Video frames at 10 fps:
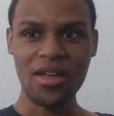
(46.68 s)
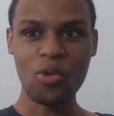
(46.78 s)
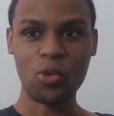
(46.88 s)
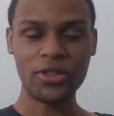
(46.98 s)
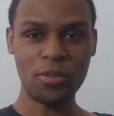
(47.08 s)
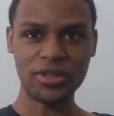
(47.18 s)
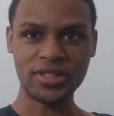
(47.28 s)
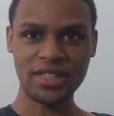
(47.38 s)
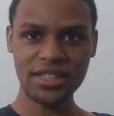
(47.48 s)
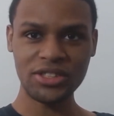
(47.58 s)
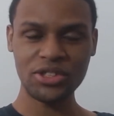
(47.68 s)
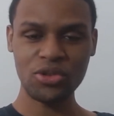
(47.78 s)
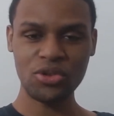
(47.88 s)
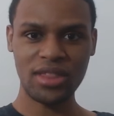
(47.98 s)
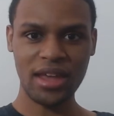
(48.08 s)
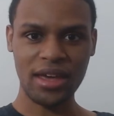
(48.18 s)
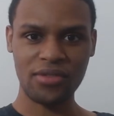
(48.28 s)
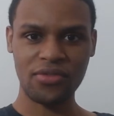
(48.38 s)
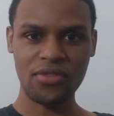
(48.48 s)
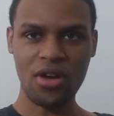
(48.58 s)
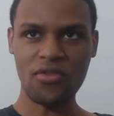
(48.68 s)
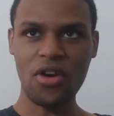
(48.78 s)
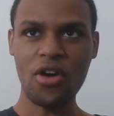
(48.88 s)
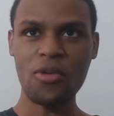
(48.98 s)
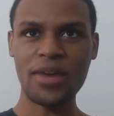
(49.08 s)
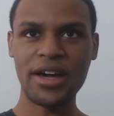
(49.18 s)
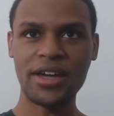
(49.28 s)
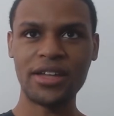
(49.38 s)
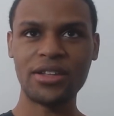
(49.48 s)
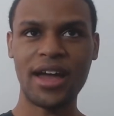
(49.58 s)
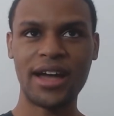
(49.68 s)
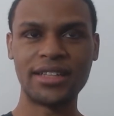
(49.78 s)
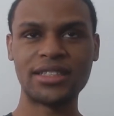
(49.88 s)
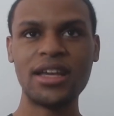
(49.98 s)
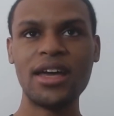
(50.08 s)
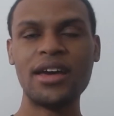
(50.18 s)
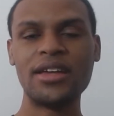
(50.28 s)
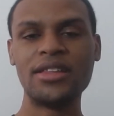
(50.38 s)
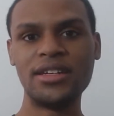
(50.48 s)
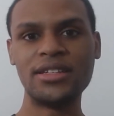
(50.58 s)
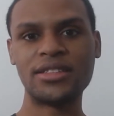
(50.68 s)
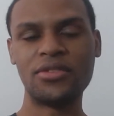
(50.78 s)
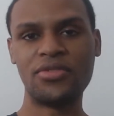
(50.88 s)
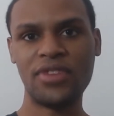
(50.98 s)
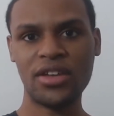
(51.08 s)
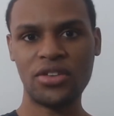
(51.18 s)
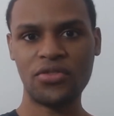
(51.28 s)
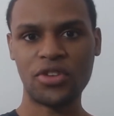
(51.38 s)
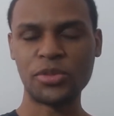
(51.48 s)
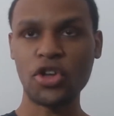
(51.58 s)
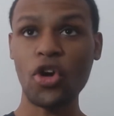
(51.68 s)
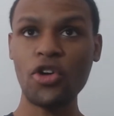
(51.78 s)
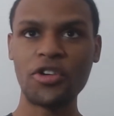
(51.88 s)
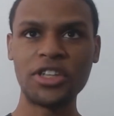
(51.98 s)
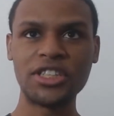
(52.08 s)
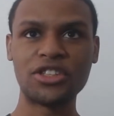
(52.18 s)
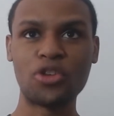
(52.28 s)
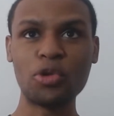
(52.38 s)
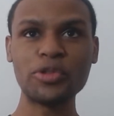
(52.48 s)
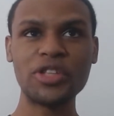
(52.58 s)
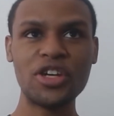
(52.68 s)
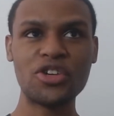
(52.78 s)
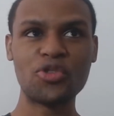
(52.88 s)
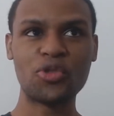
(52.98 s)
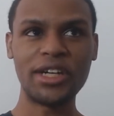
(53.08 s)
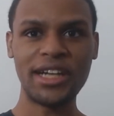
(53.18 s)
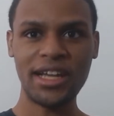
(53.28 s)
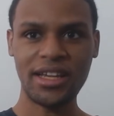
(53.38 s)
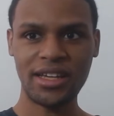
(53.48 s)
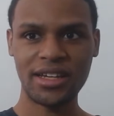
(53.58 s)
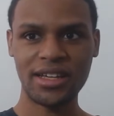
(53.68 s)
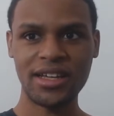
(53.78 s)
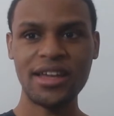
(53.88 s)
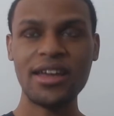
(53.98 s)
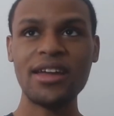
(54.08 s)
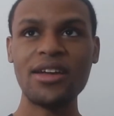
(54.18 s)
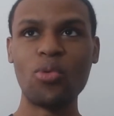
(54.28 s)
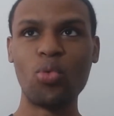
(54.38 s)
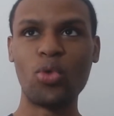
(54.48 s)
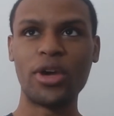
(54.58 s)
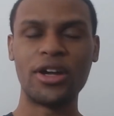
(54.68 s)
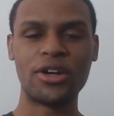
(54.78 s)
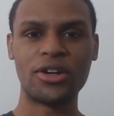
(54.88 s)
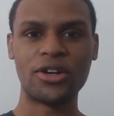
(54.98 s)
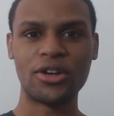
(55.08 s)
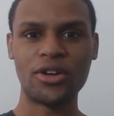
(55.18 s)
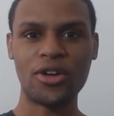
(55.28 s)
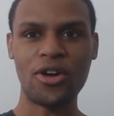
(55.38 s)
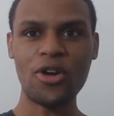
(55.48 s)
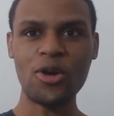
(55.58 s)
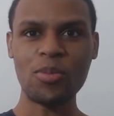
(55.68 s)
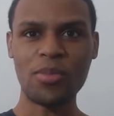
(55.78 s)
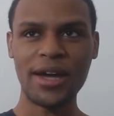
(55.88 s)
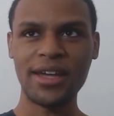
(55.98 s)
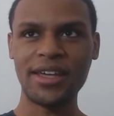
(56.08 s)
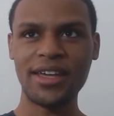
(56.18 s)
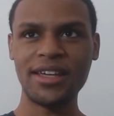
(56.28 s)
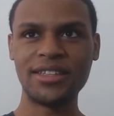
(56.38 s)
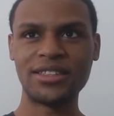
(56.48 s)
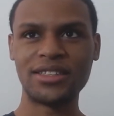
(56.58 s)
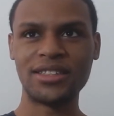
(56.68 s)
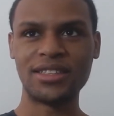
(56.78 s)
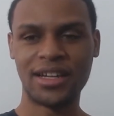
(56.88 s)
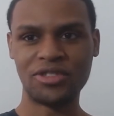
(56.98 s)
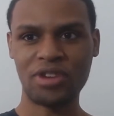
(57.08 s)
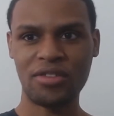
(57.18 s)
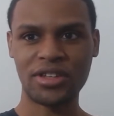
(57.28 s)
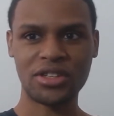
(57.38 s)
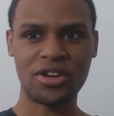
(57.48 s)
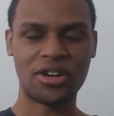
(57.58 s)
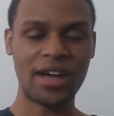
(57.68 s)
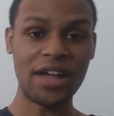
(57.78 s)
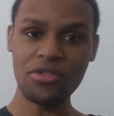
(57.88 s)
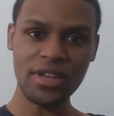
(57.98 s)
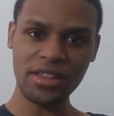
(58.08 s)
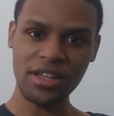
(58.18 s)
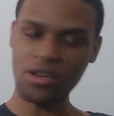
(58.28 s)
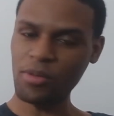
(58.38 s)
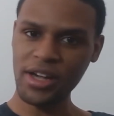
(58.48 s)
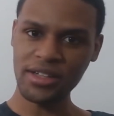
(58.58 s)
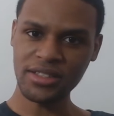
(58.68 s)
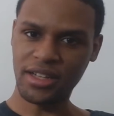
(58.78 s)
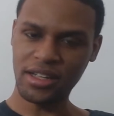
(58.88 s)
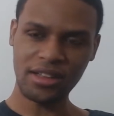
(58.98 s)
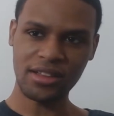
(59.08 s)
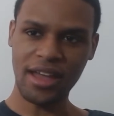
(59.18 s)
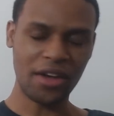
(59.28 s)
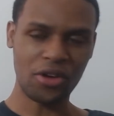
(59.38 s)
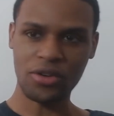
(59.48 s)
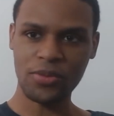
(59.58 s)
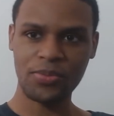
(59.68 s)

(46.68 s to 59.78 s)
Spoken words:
with the potential death of All Might as this villain from Tartarus throws a grenade where All Might is not driving his car. I do not think All Might is dead at all,